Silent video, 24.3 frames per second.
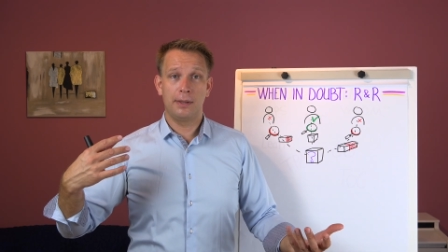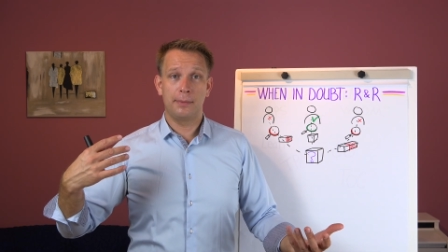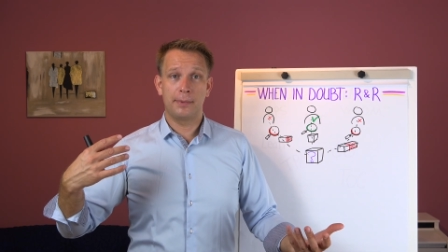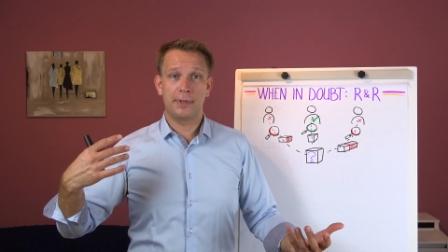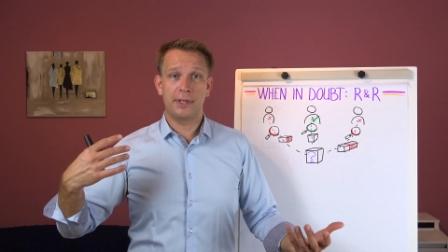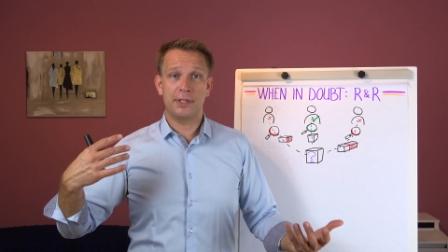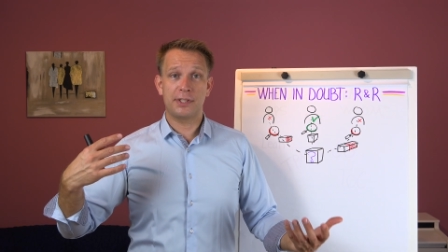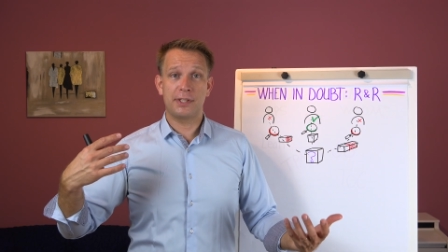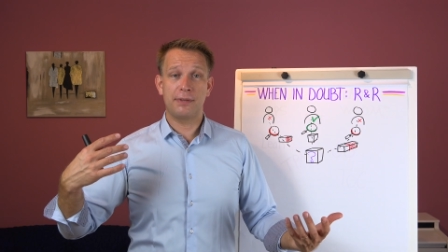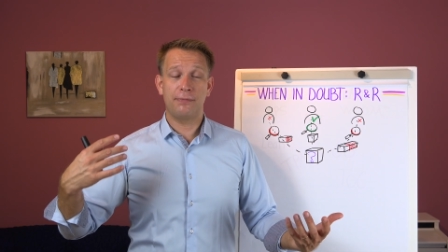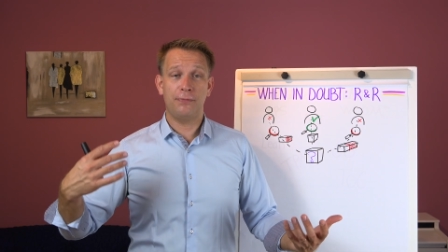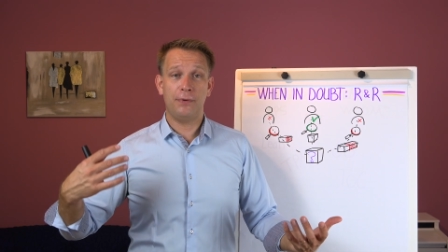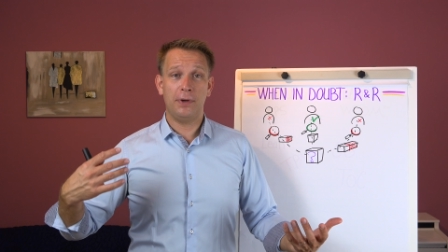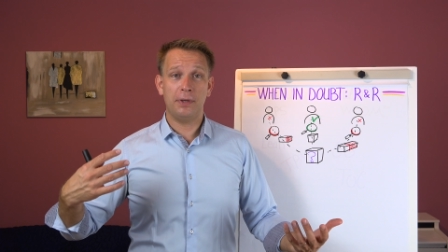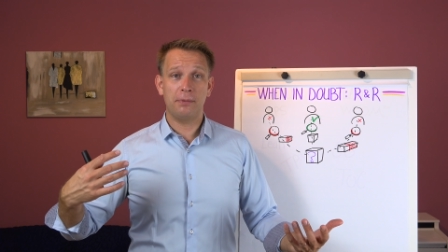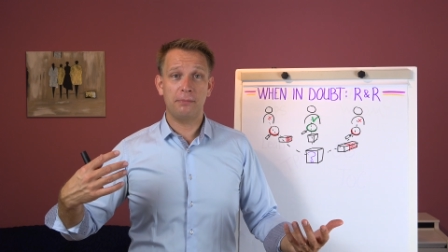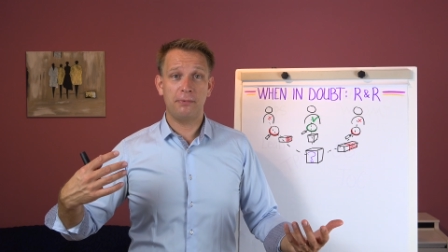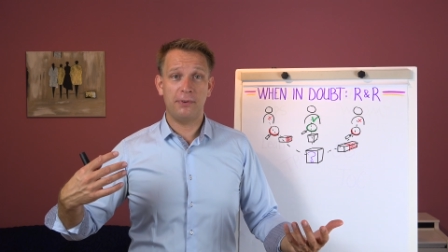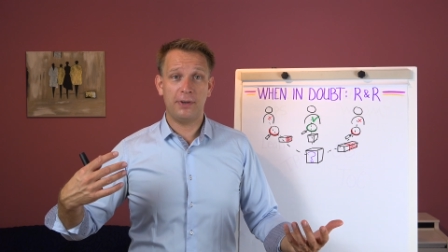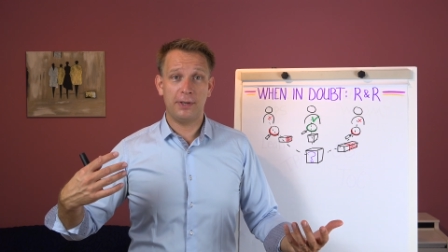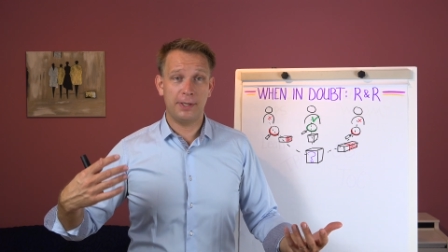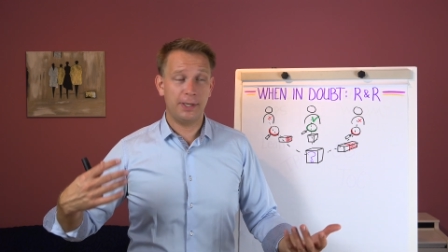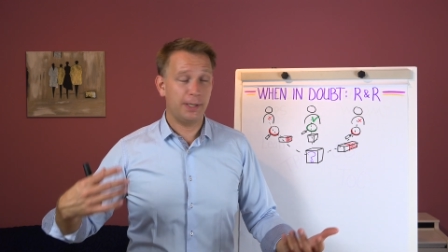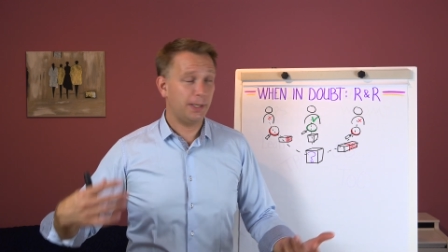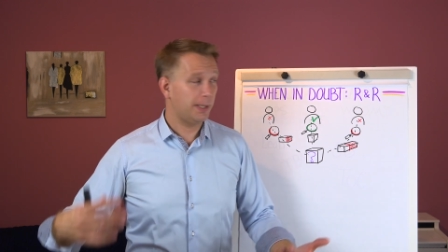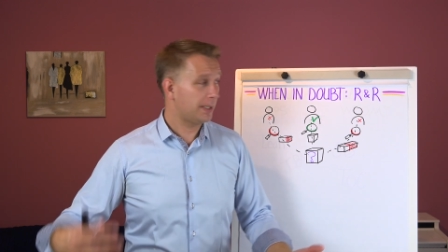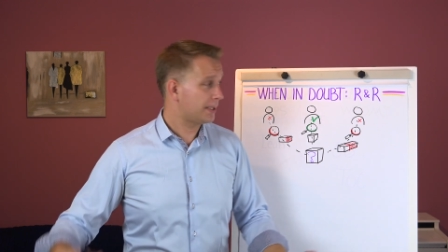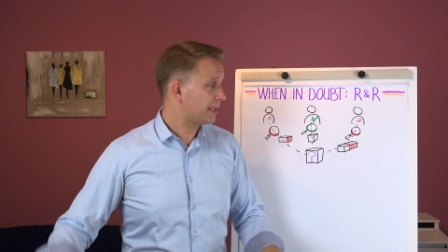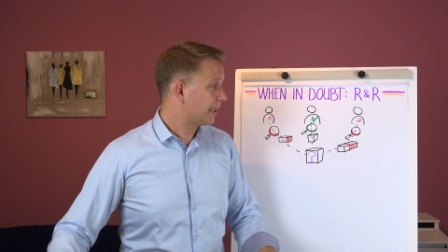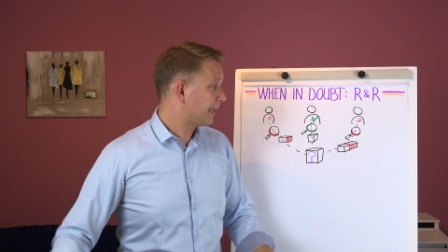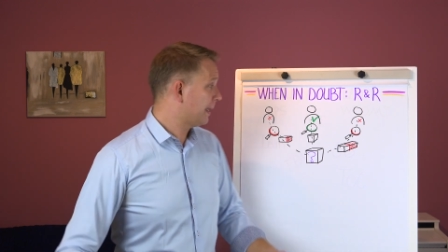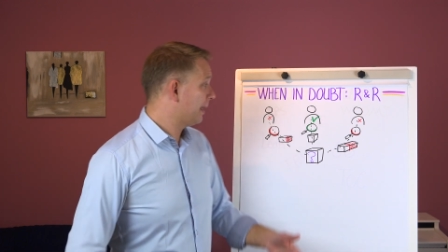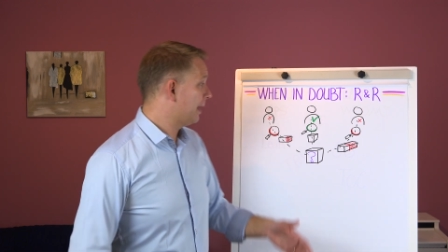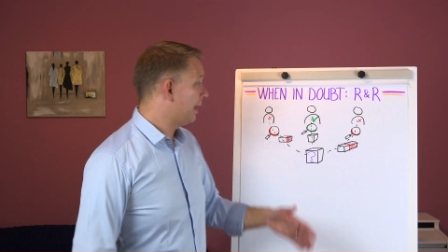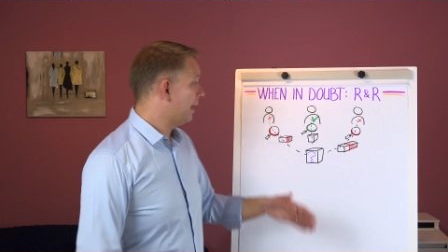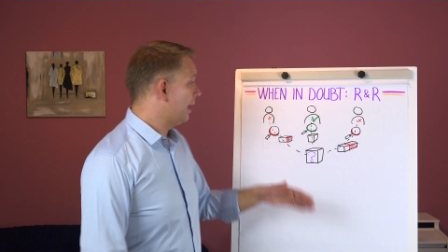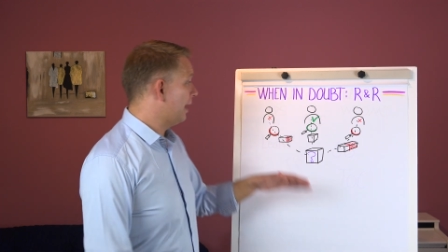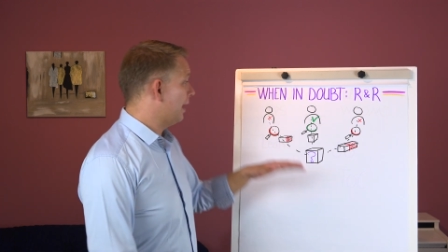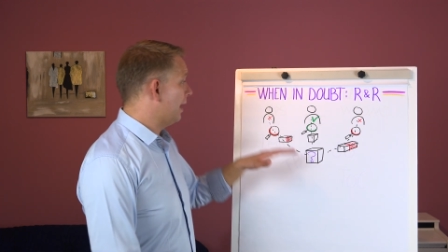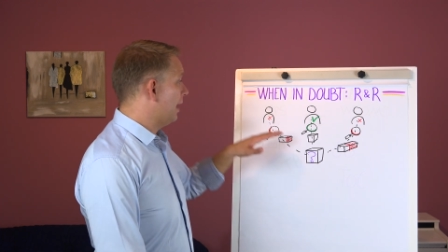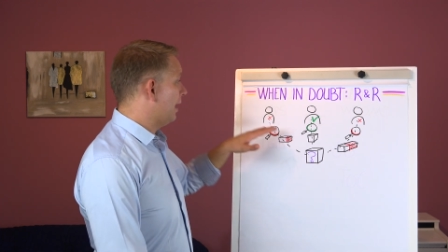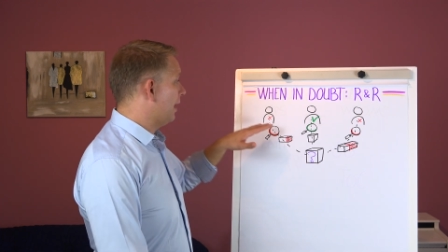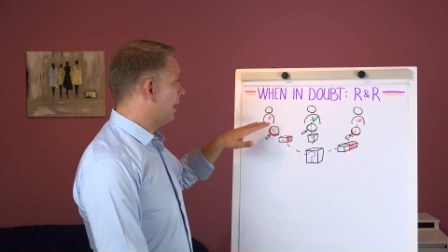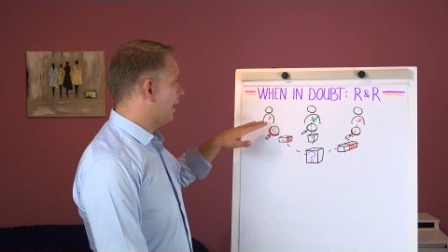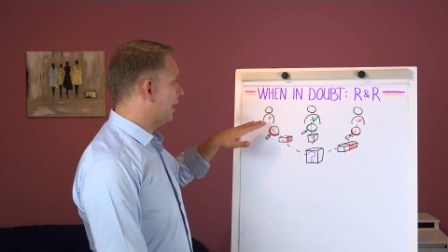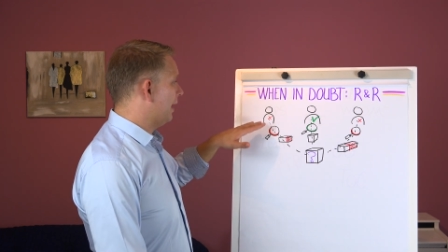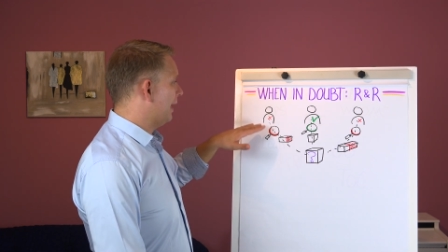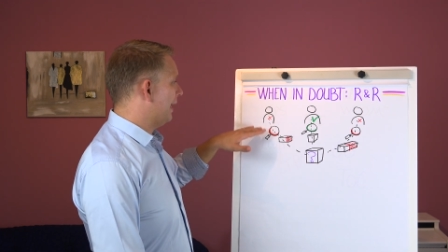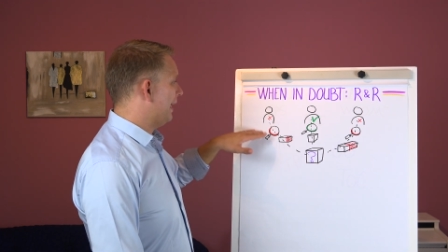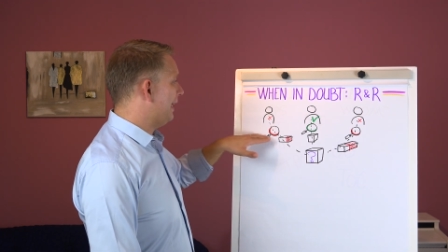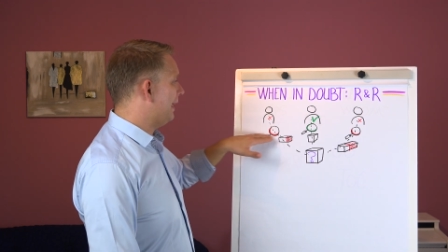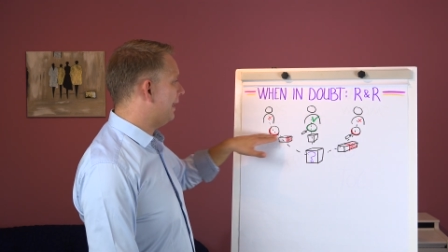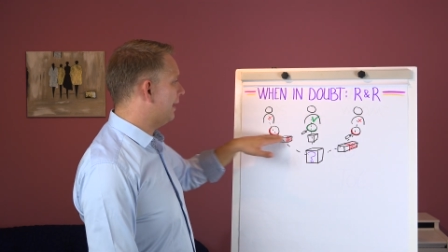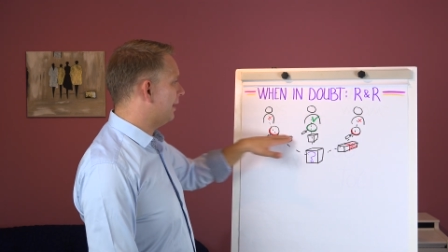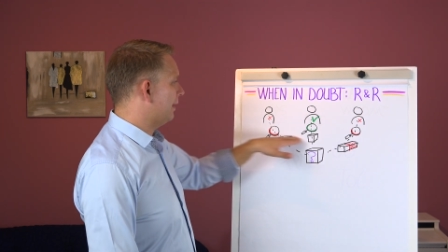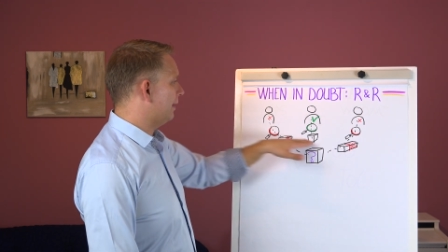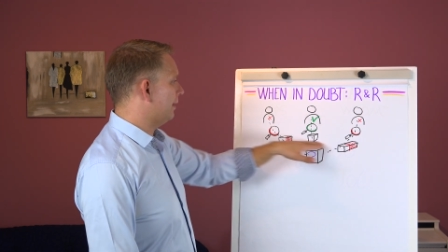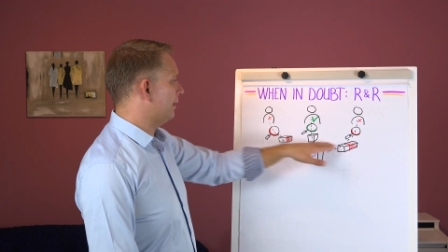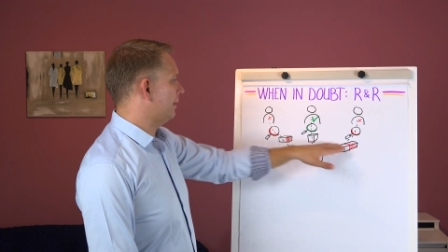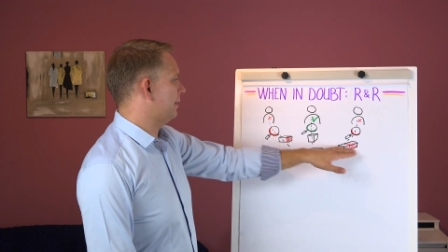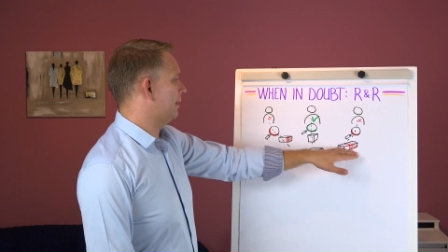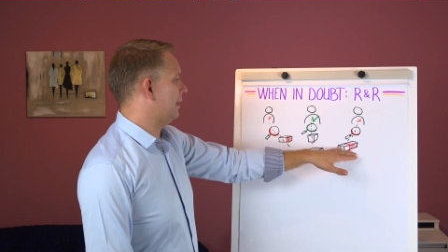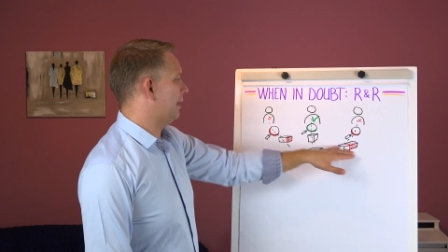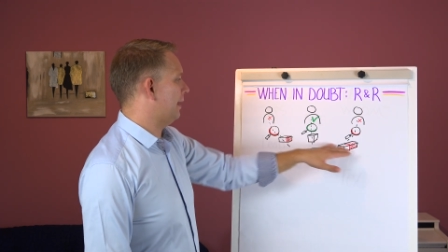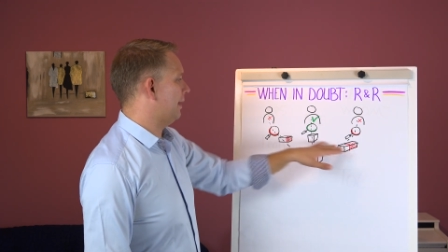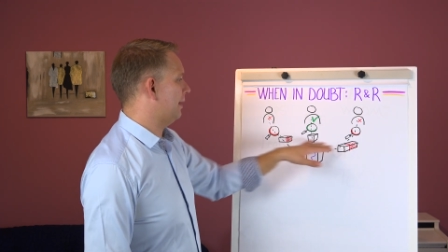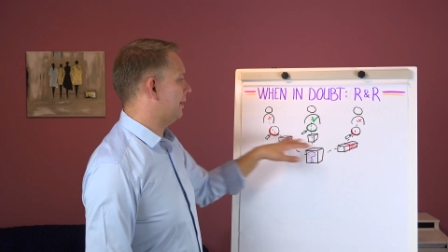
Because the fun part is, here